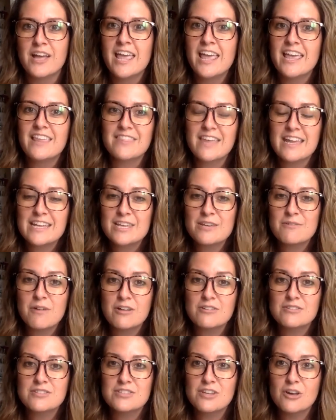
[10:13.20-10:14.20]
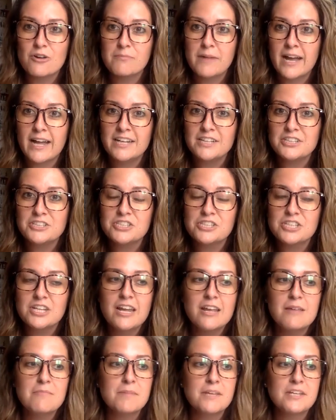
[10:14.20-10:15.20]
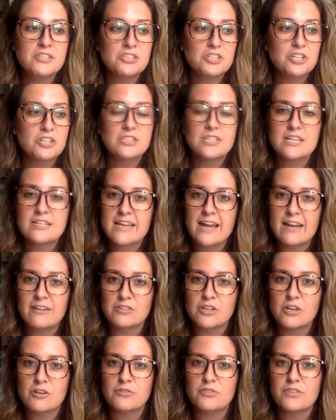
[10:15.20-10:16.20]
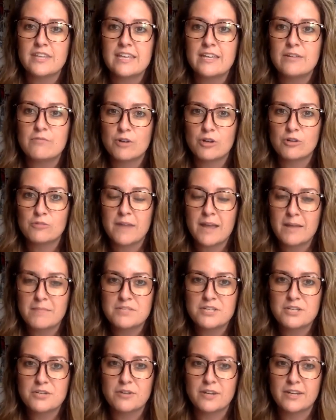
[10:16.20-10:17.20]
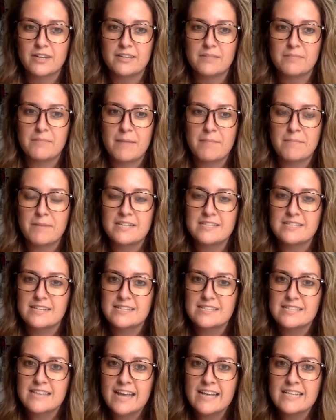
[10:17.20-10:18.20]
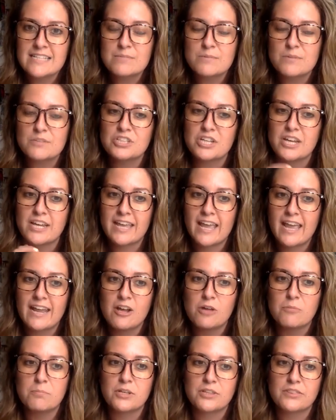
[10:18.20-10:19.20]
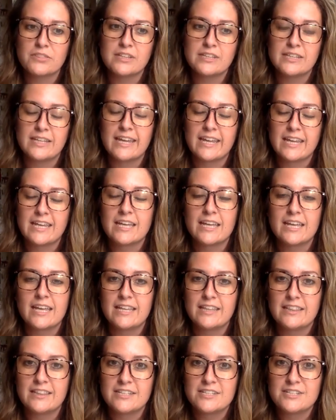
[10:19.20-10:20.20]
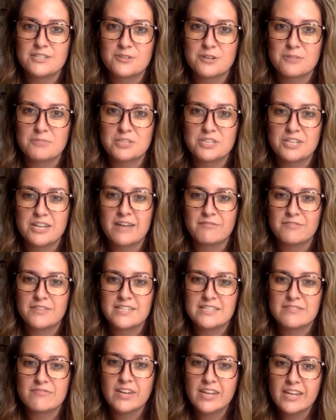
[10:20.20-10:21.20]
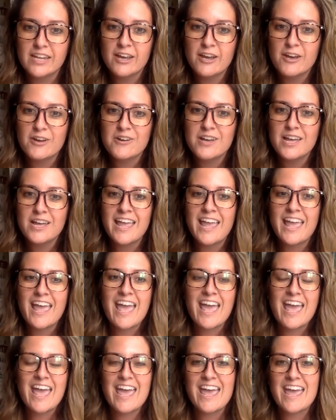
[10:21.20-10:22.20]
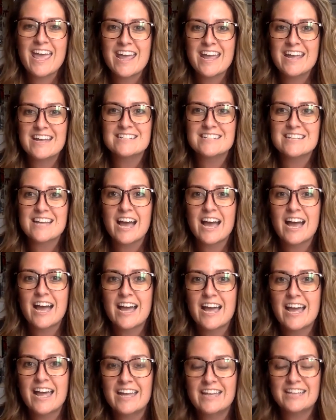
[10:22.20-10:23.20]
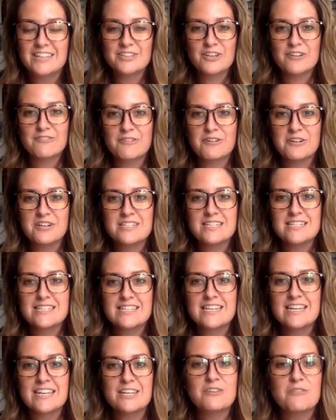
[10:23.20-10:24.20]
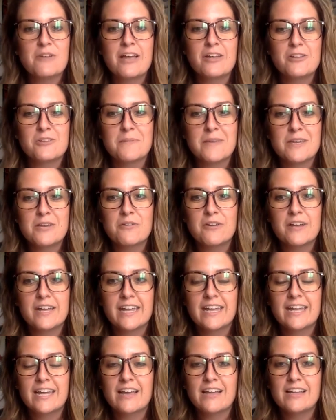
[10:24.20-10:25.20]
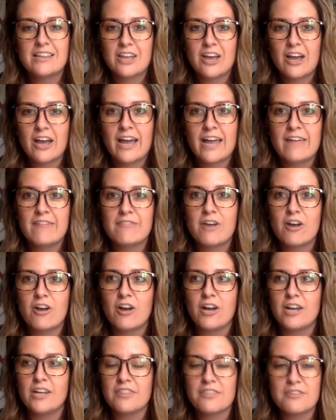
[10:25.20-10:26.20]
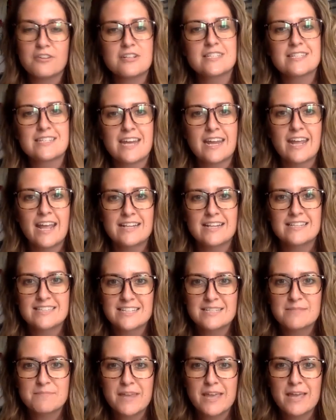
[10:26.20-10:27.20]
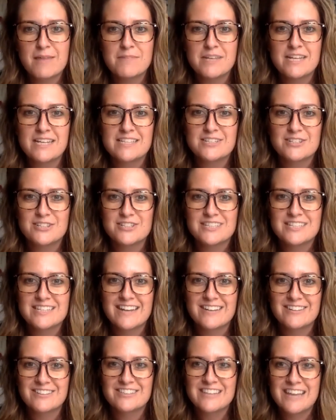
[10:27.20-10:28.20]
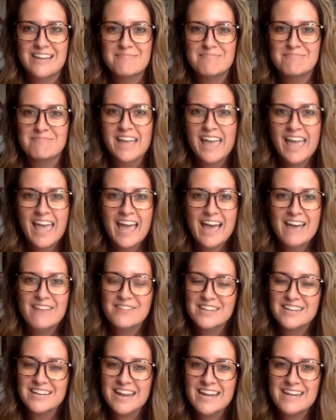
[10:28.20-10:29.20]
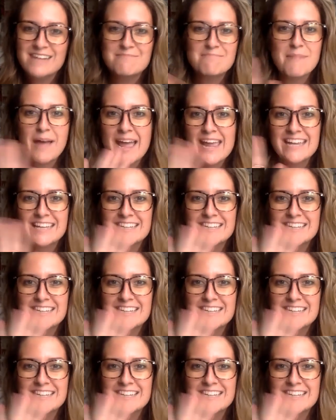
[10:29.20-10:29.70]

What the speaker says: thank you all so much. Be sure to download the Roadmap to Curriculum Mapping Success, which again, I'll put the link in the description of this video. And I look forward to seeing you. I will be going live on Thursday at 6 p.m. Eastern Standard Time. Have a good night. Bye.